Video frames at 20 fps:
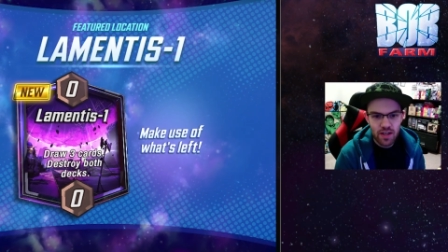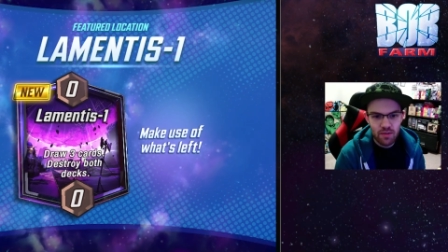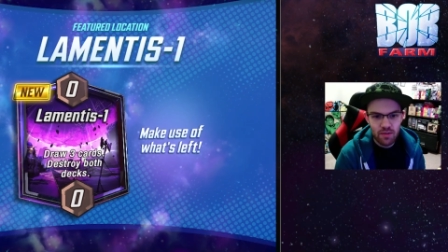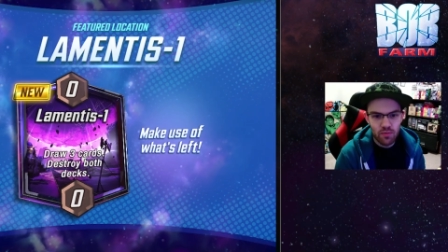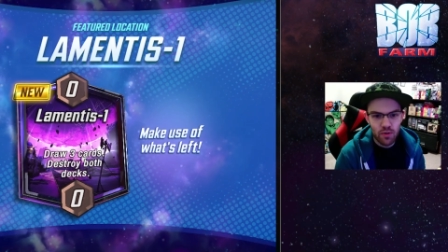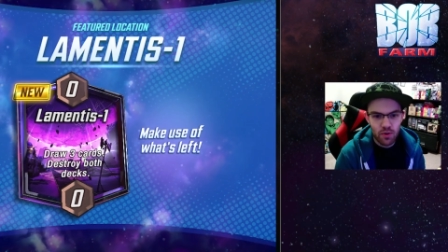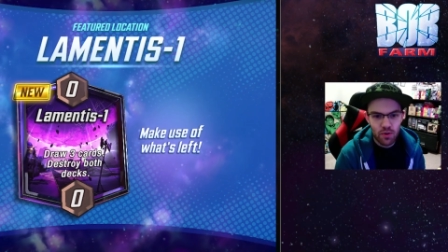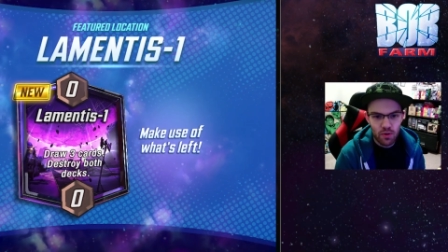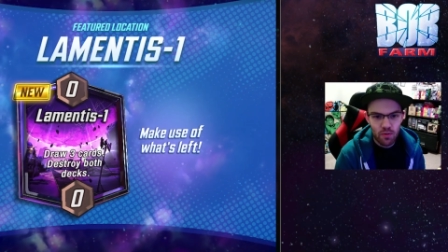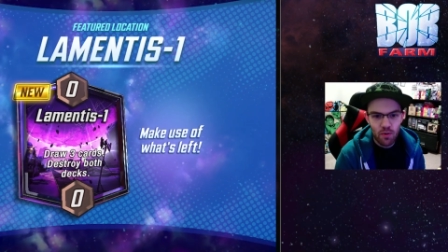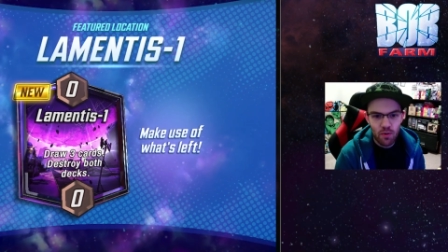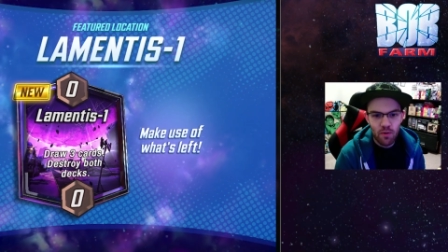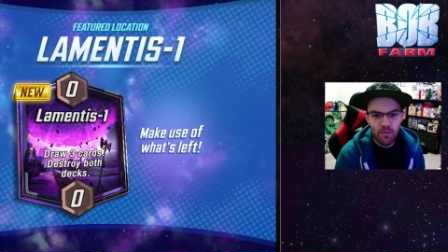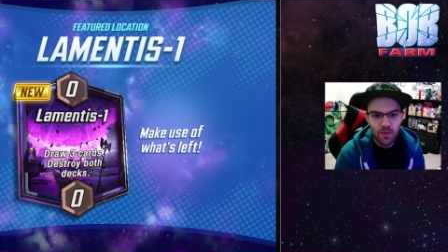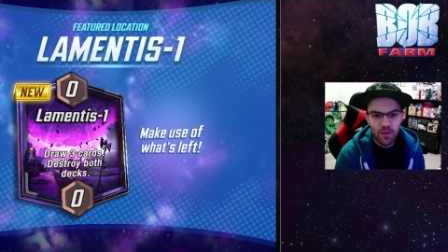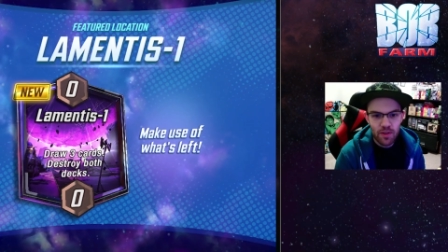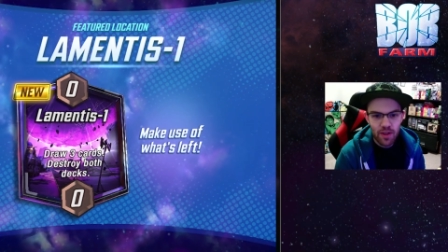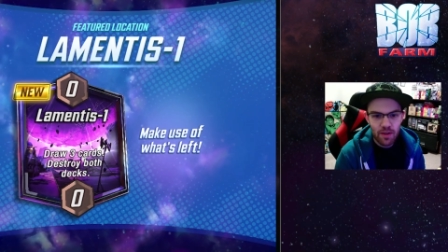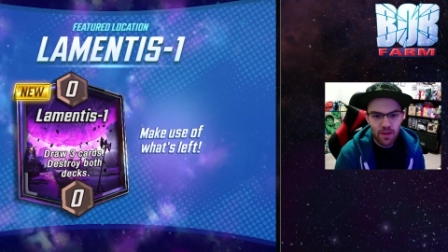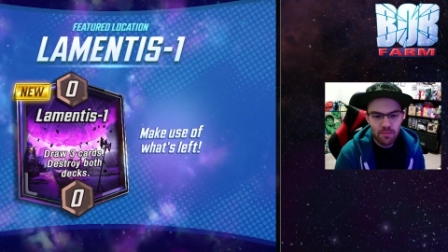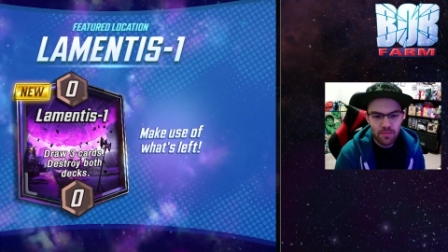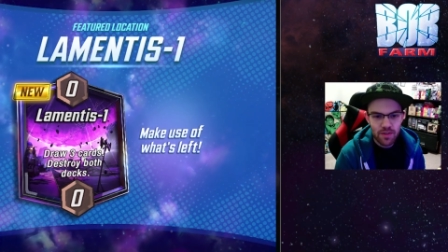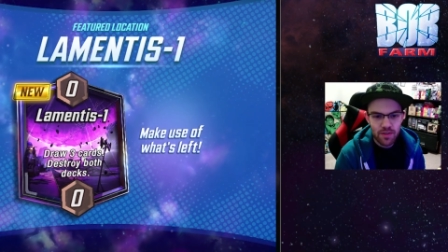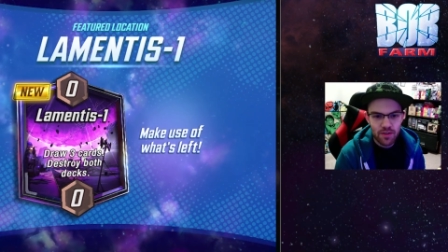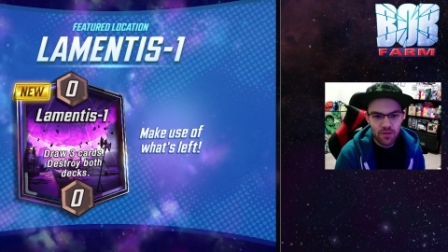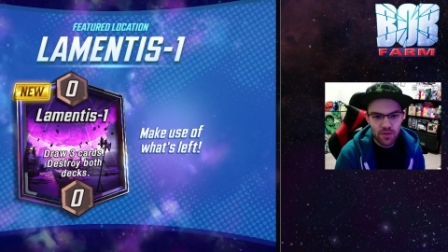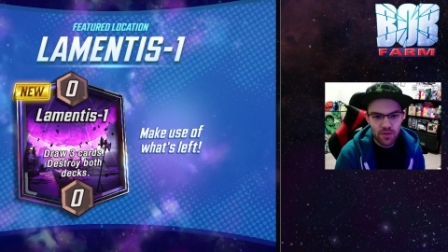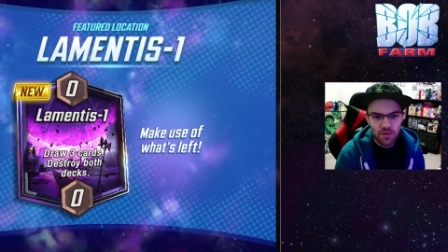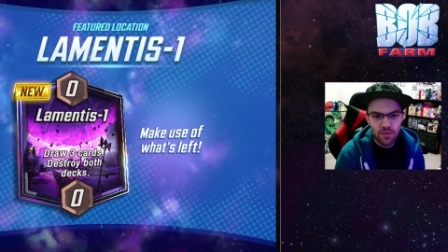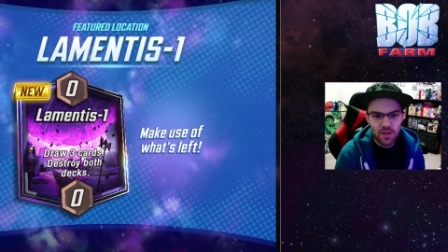and we'll go over them
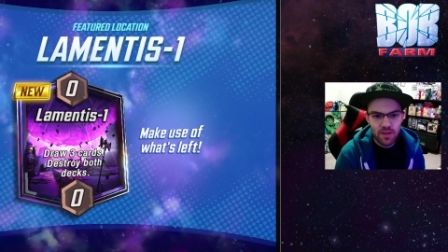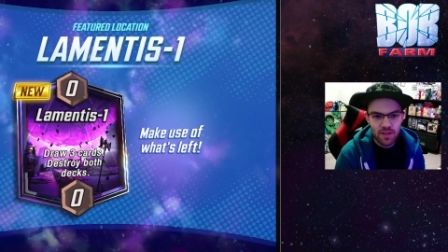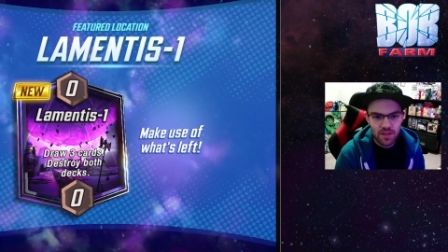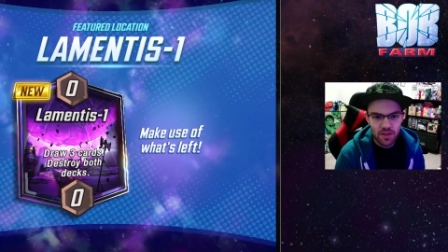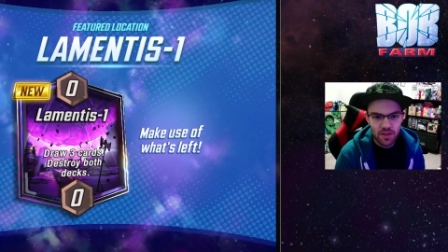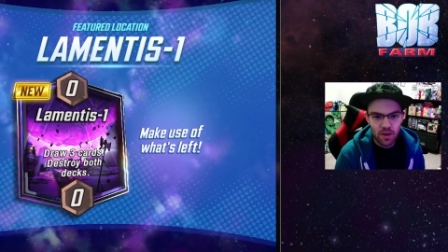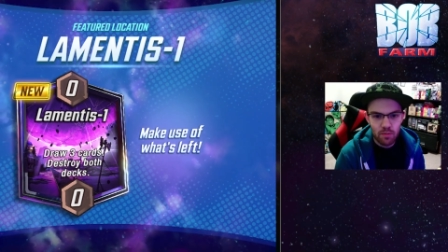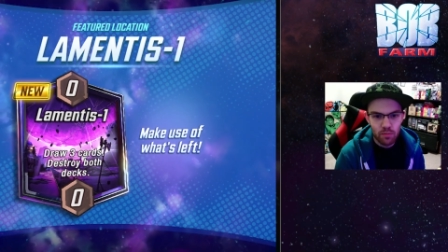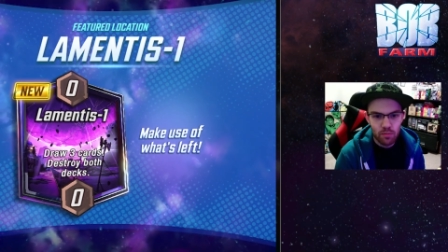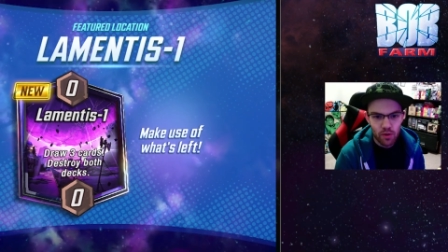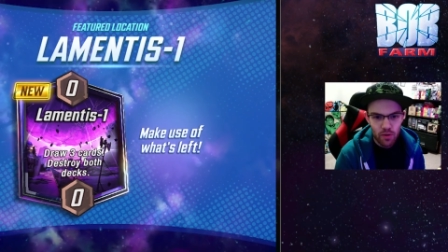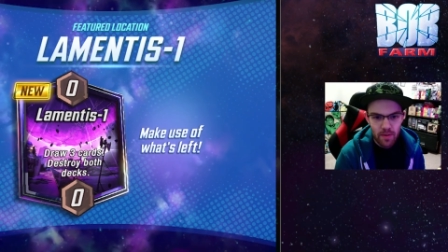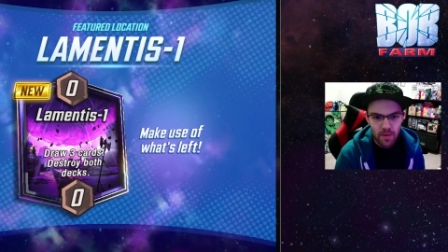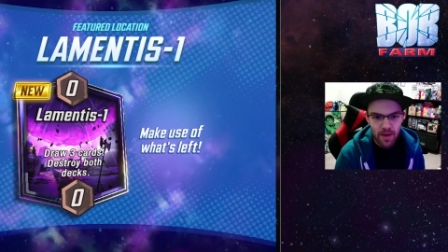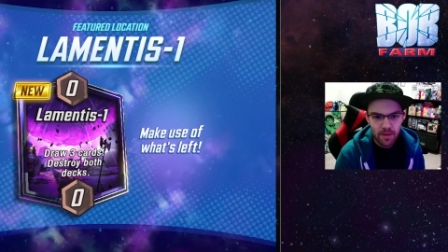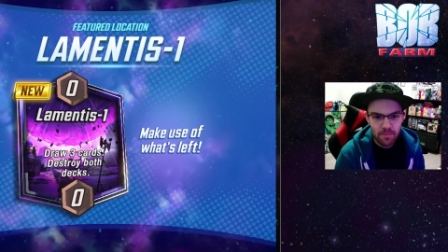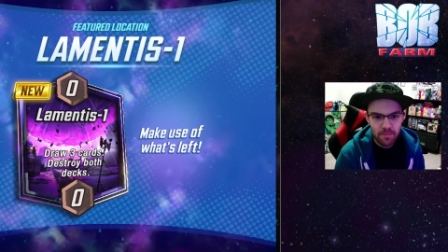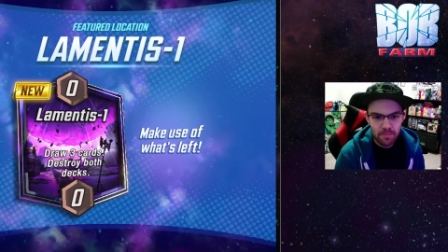so you can start brewing.